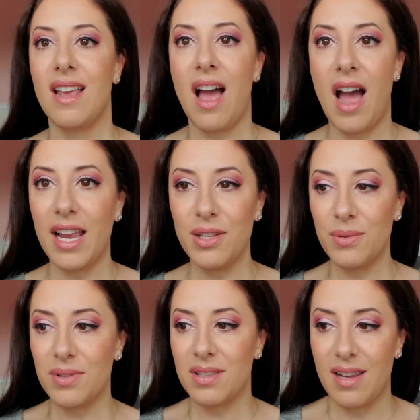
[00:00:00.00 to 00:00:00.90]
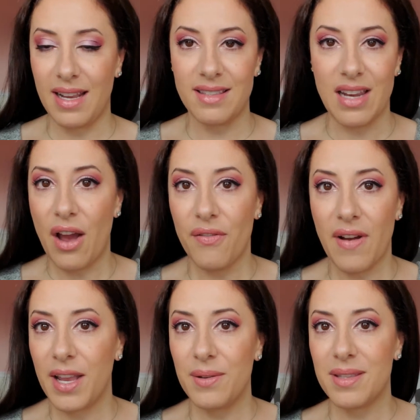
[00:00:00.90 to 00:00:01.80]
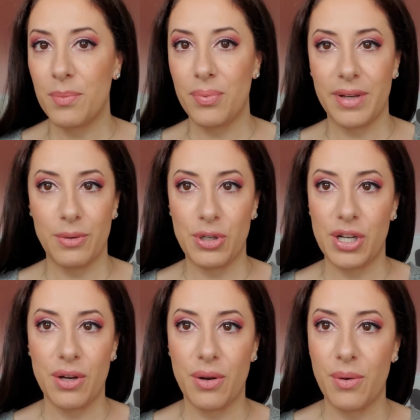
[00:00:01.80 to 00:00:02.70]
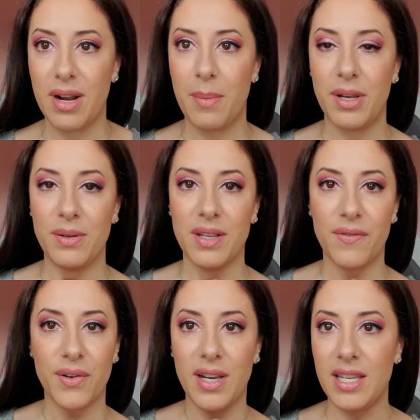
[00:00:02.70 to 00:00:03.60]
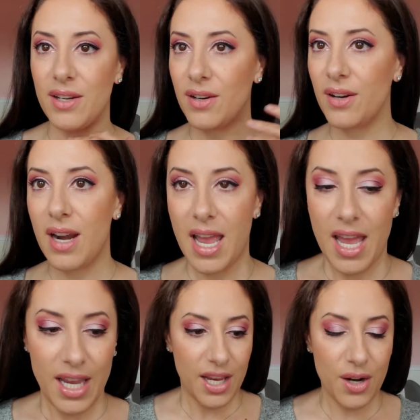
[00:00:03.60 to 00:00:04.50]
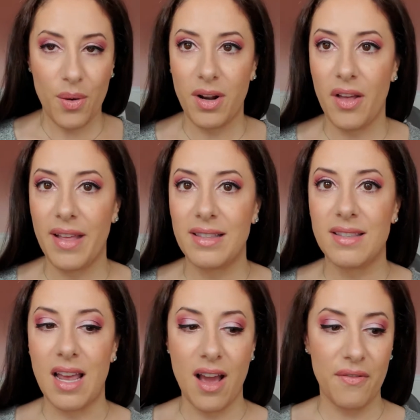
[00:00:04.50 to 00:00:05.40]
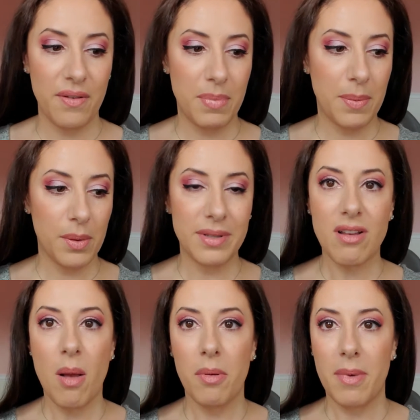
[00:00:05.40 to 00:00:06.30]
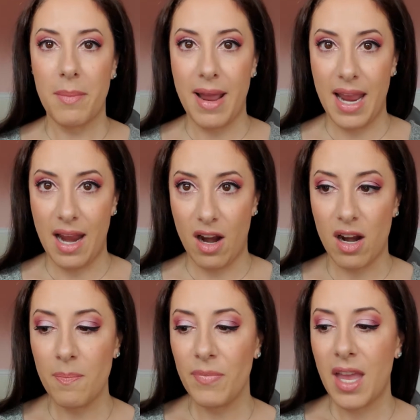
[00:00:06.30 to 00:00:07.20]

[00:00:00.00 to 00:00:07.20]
I use nice stuff. I use the Briogeo, and I've been using for a year, you know, and all that stuff. And people always compliment my hair.